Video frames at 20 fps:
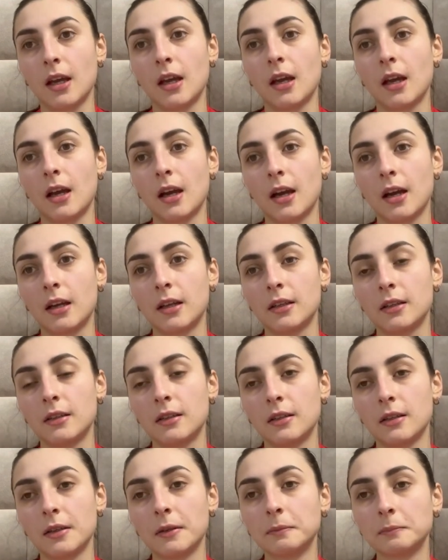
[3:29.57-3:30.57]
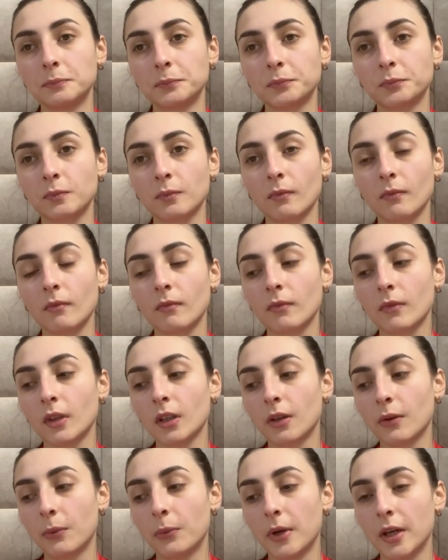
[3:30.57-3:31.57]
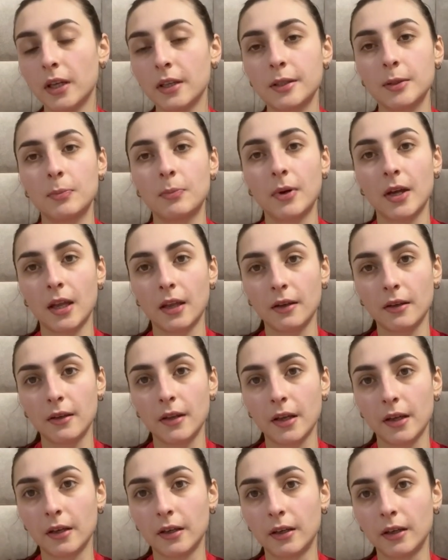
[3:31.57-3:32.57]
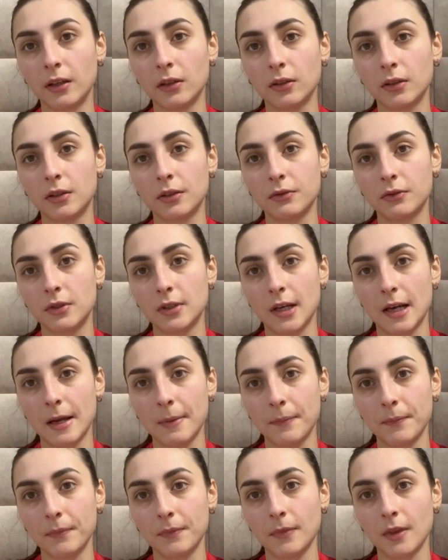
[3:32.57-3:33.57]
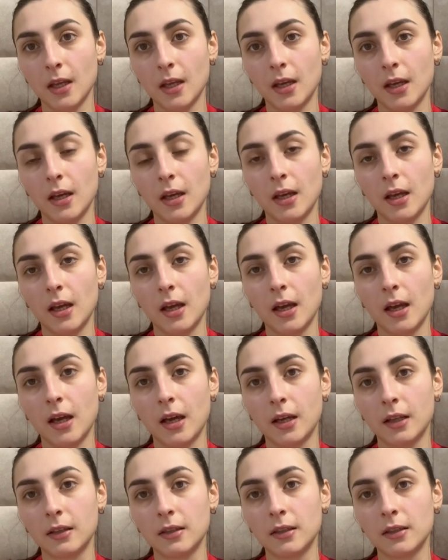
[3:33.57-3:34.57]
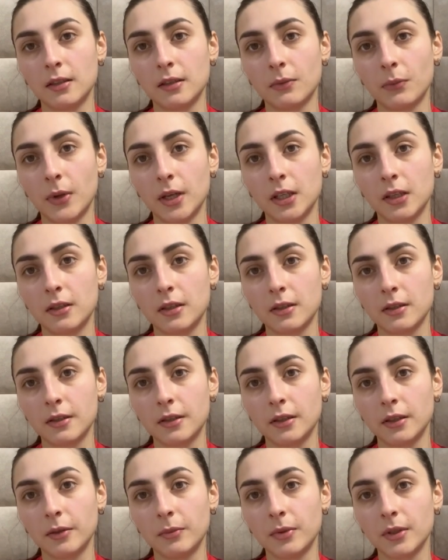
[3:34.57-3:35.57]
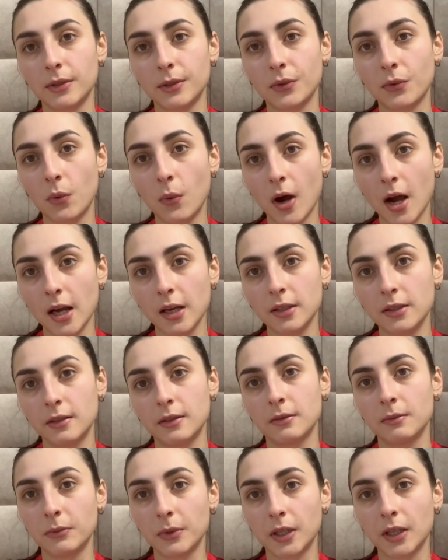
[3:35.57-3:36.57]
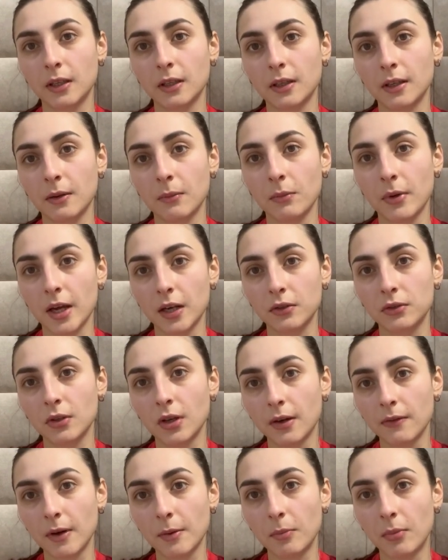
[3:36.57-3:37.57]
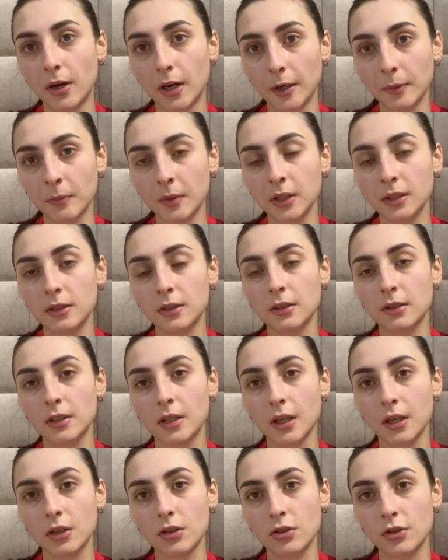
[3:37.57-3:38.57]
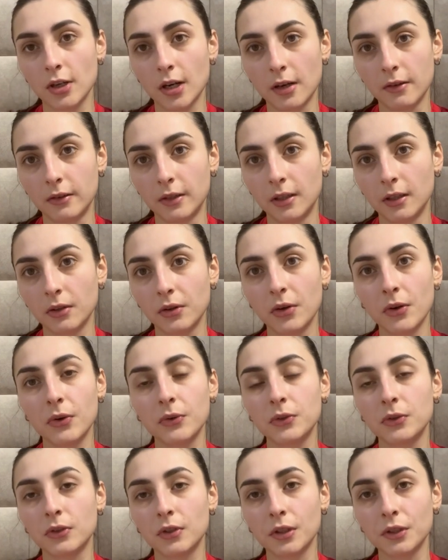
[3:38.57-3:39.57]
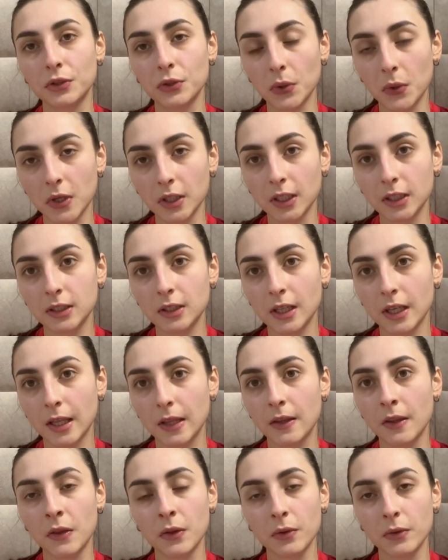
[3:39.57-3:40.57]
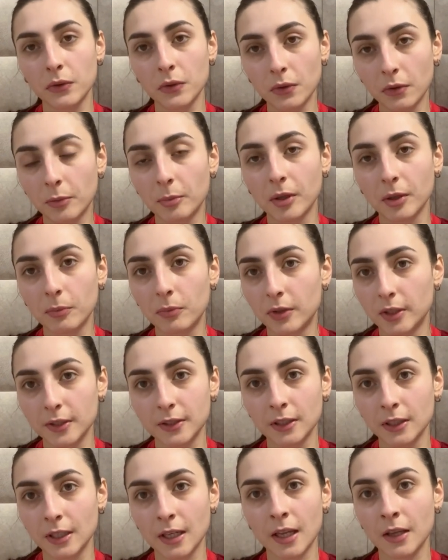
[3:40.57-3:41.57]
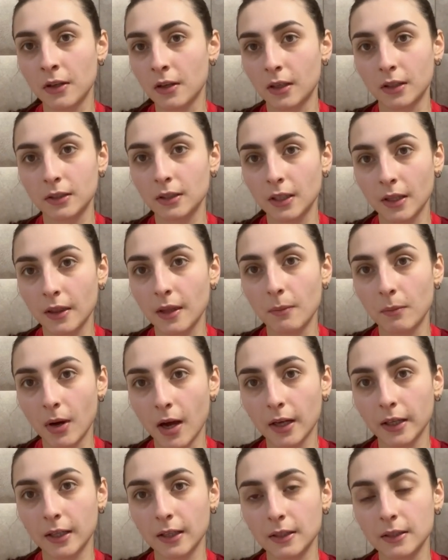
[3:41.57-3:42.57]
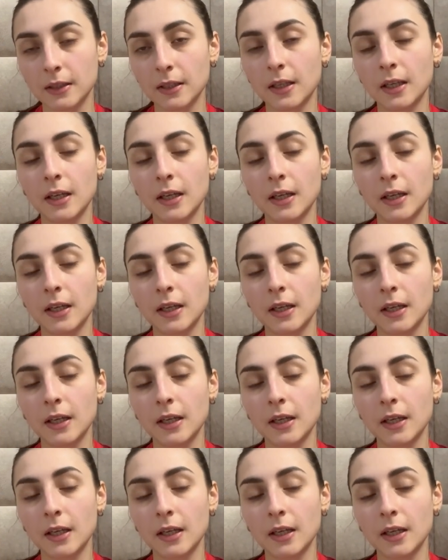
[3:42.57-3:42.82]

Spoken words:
and we spend there a lot of time, and when it is a little bit quiet, we can come back to our apartment, take a shower, go to the toilet as the normal person and not in the bucket,